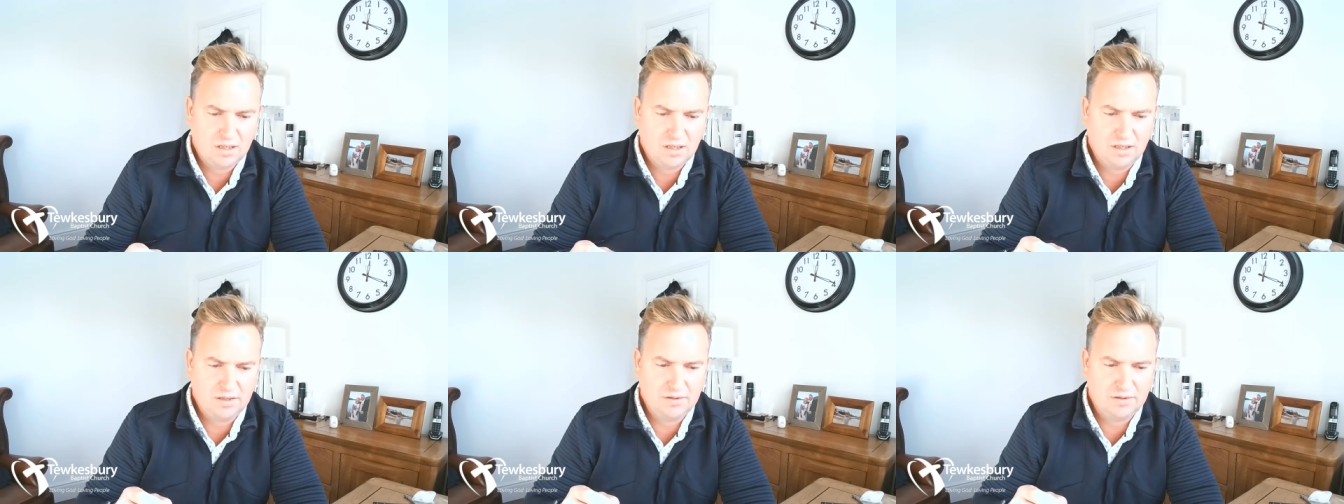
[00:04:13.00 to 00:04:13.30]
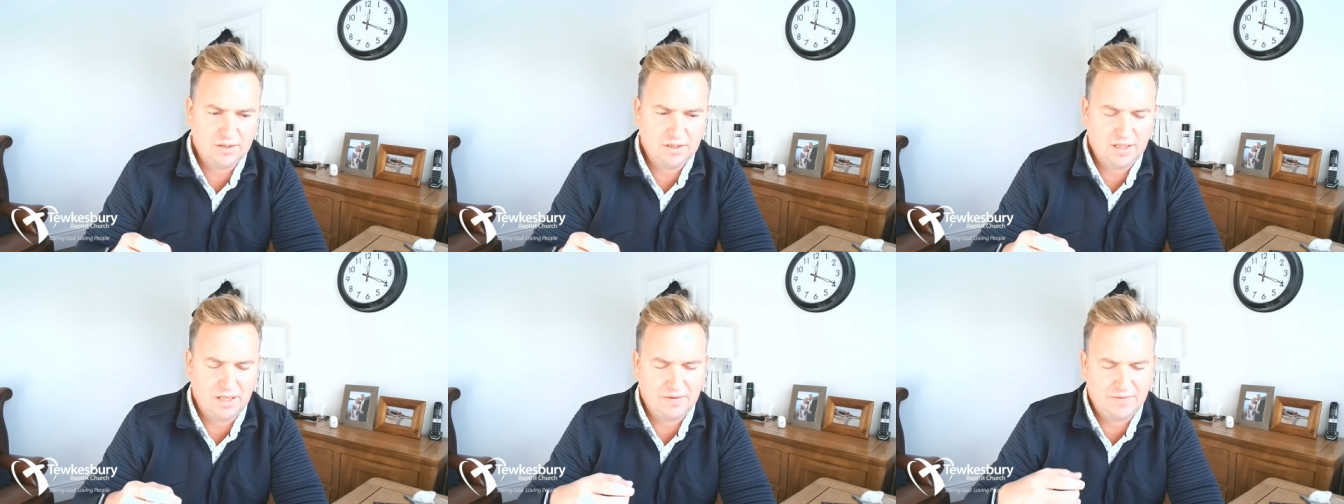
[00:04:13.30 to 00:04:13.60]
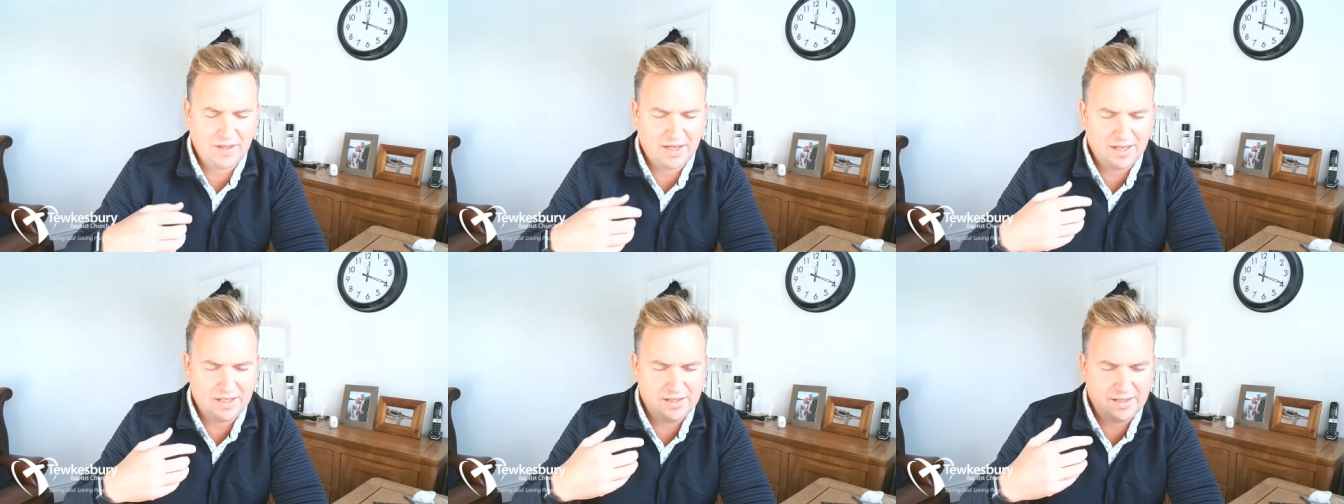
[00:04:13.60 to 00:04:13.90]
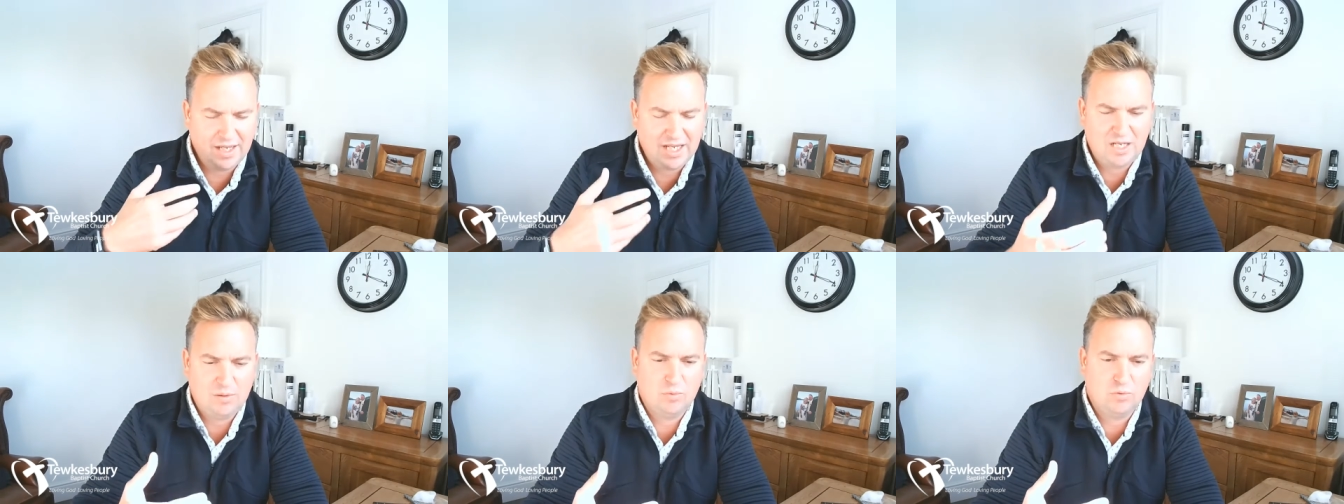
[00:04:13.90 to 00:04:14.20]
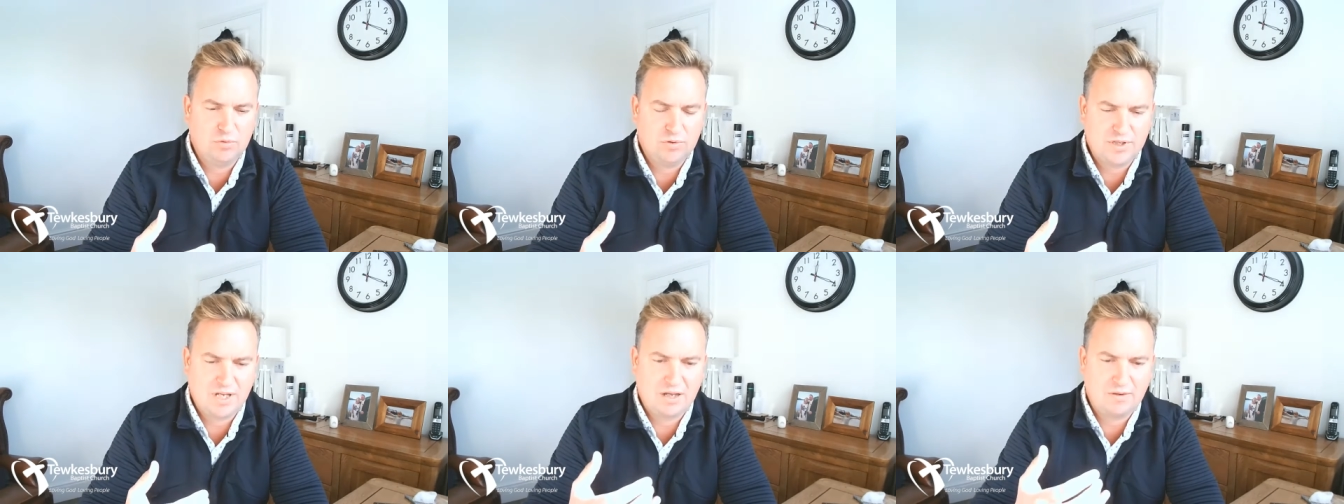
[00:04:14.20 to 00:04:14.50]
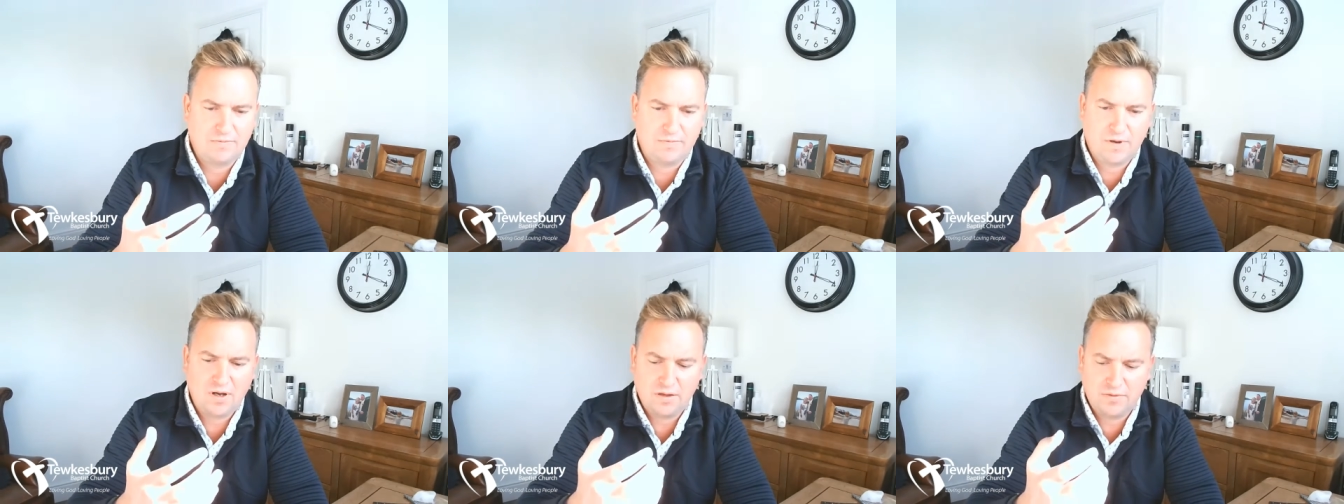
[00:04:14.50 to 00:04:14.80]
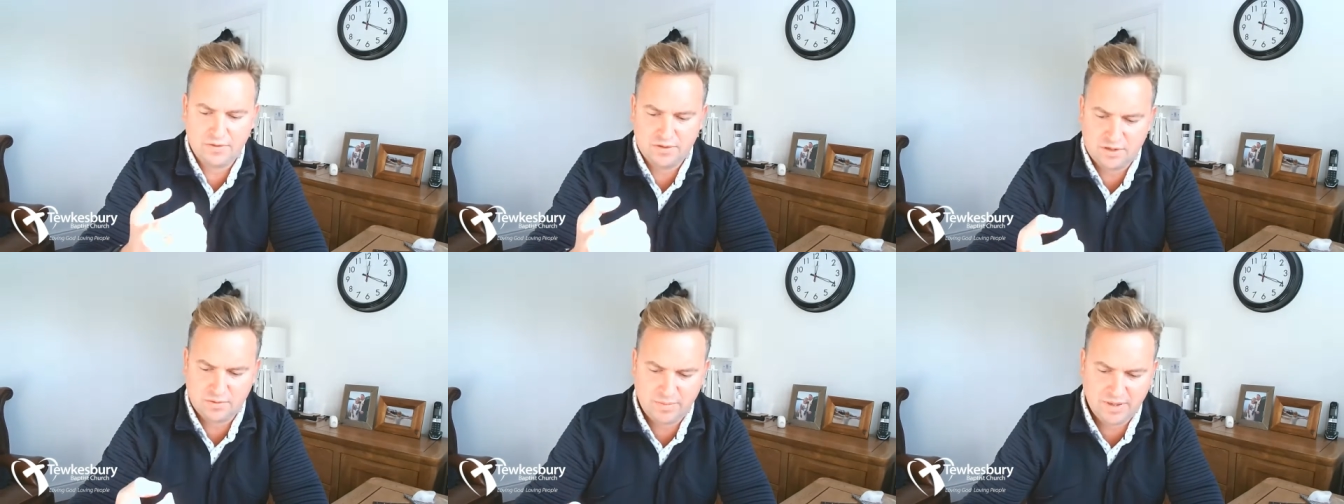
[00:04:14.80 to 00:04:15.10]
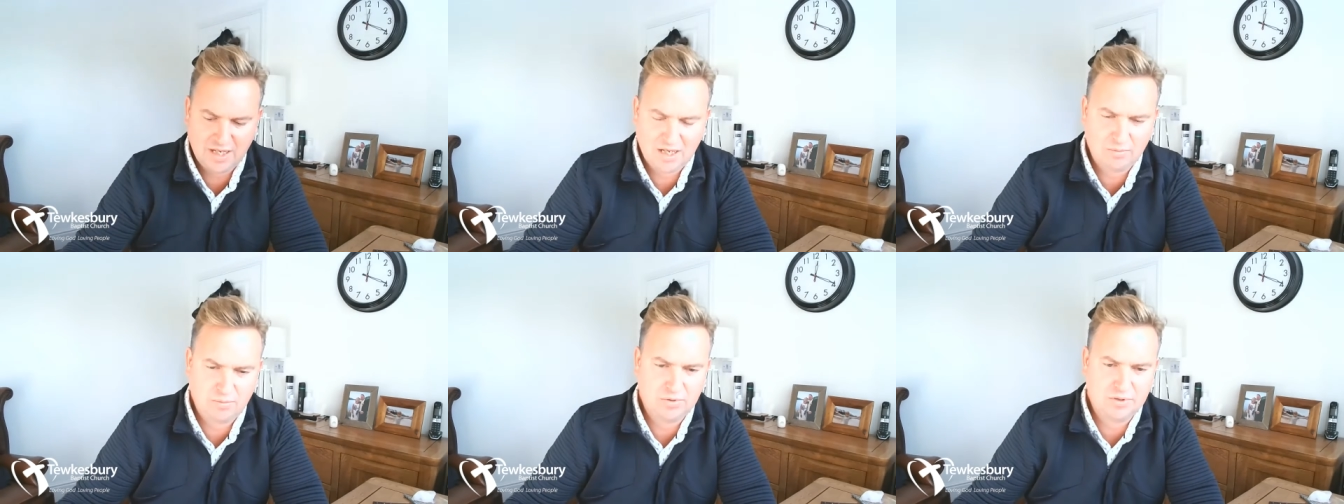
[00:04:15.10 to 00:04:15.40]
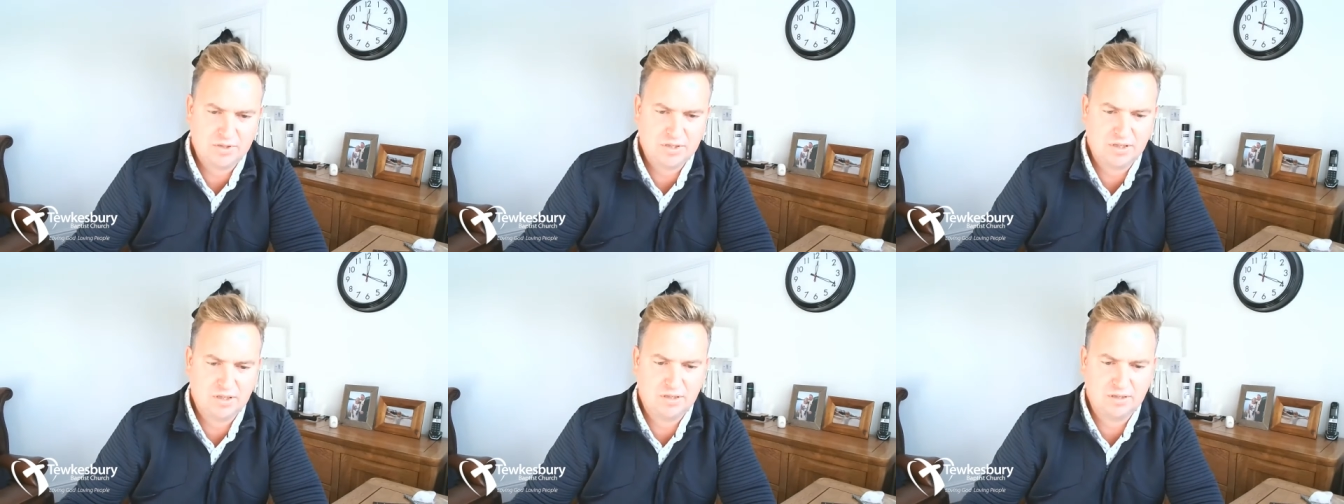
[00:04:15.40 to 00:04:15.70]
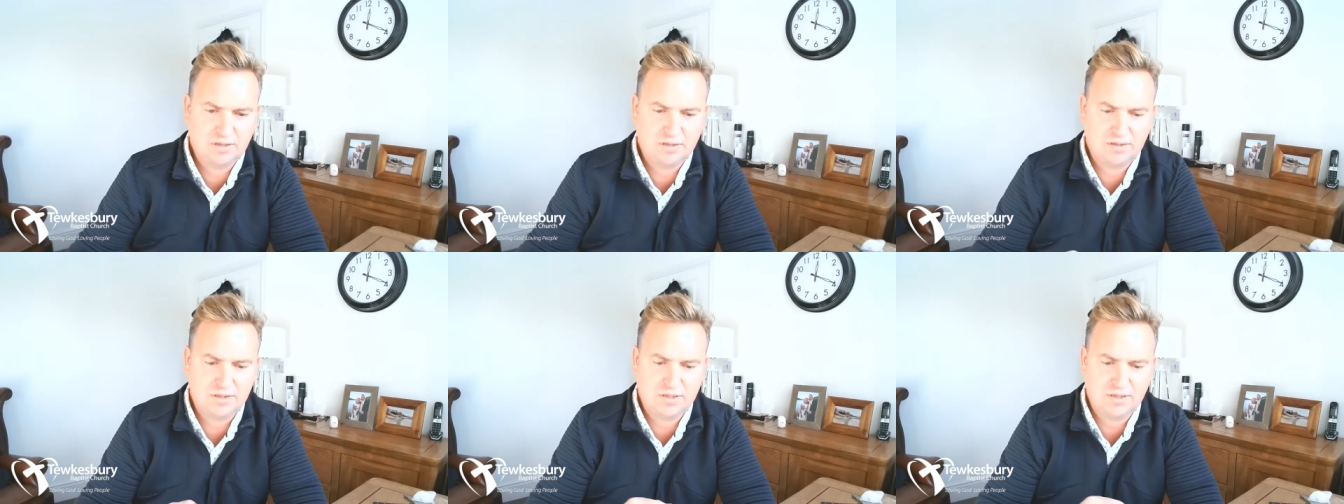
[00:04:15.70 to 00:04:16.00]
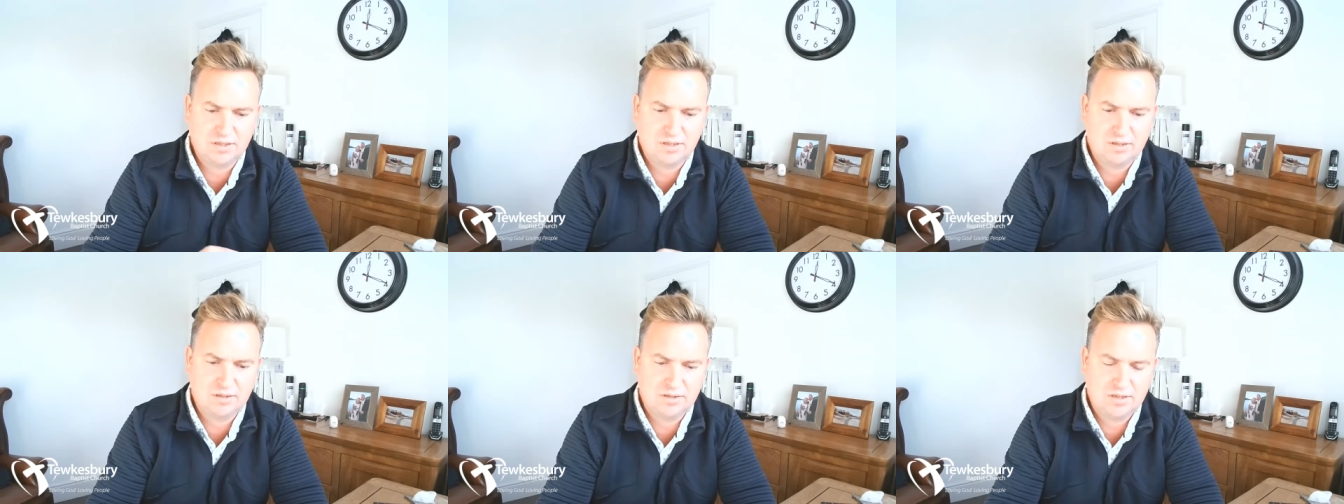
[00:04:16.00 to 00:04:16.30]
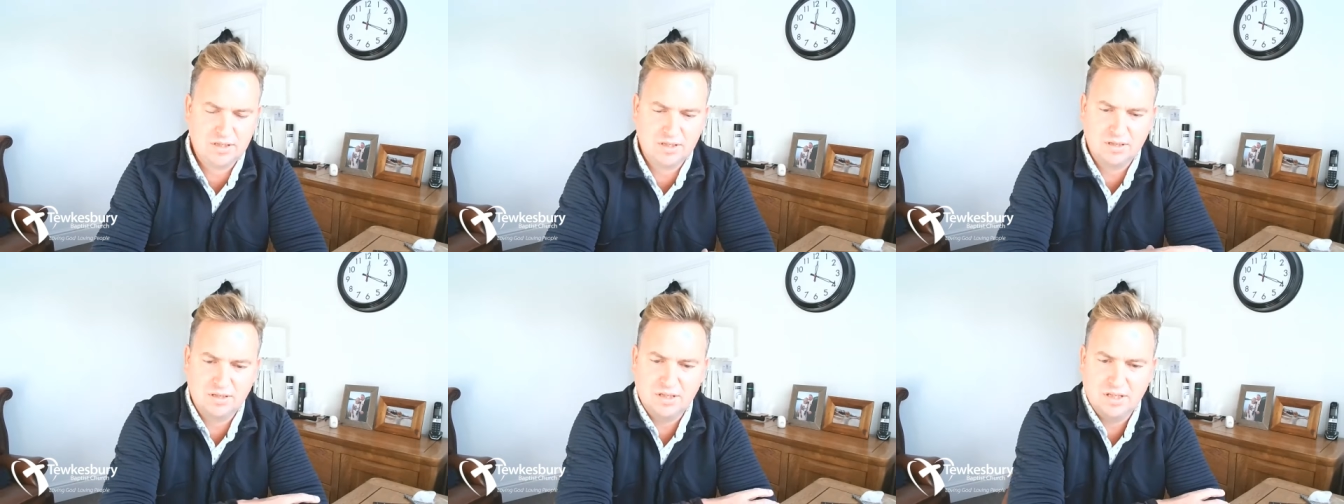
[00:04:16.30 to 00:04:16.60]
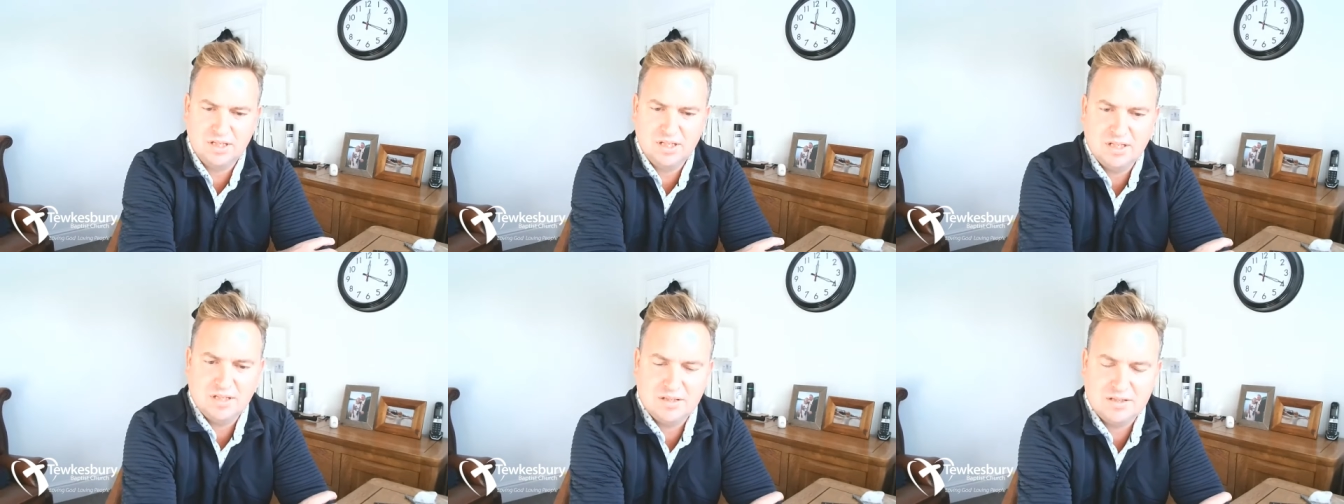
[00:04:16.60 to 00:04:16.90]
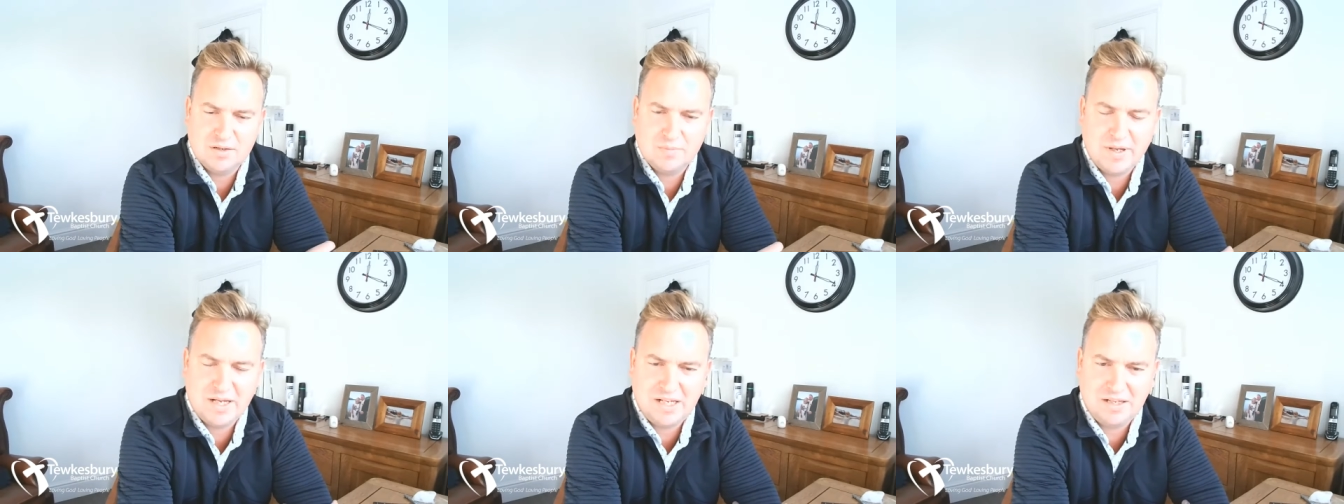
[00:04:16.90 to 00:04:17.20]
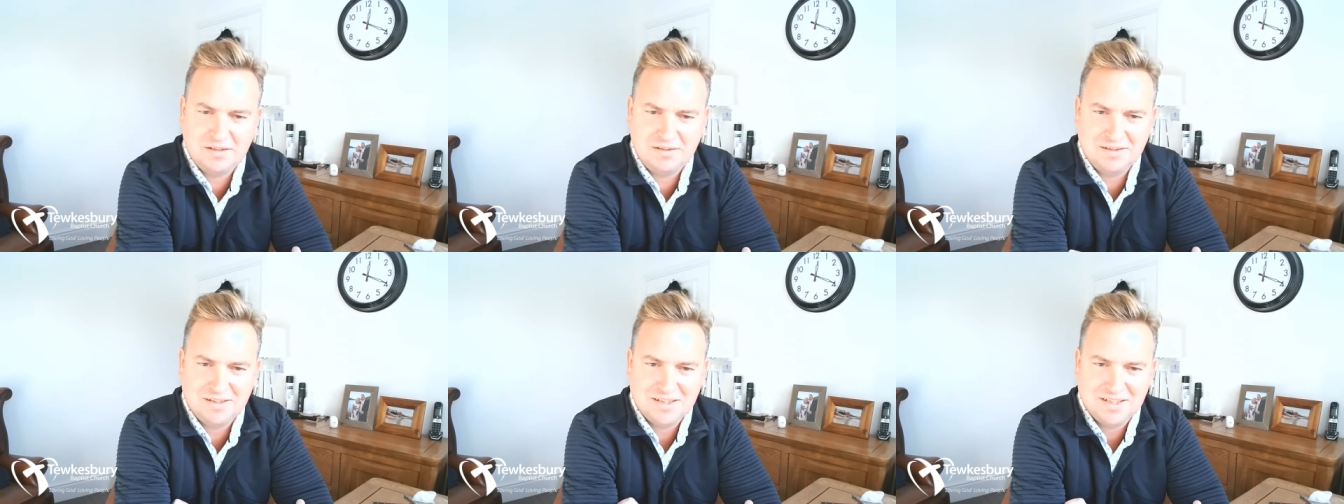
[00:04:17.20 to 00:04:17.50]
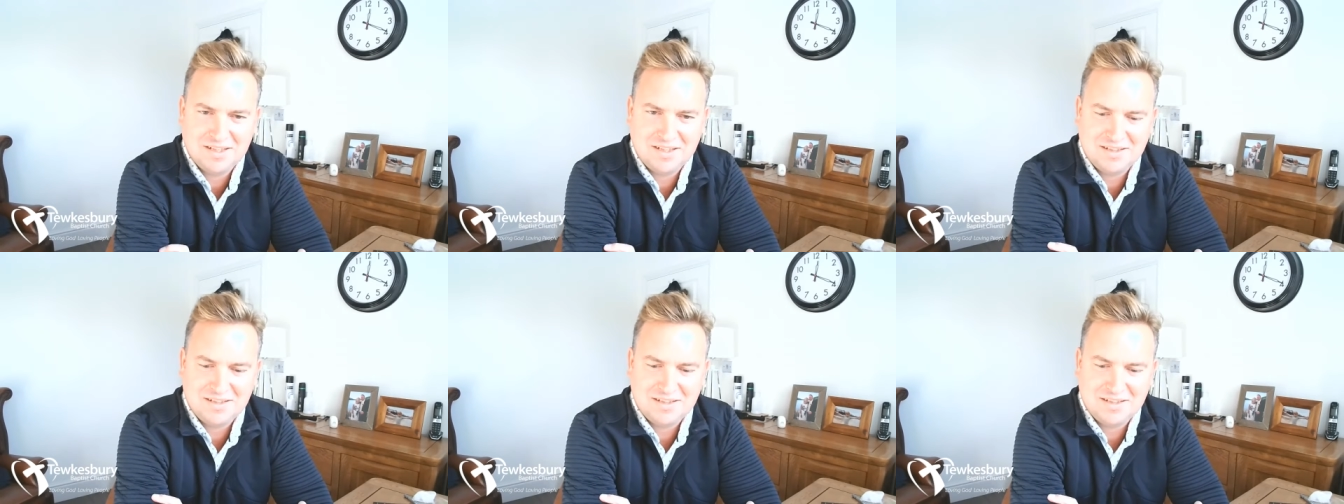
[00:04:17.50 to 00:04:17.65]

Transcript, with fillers: And that enables our Father to be able to to to to make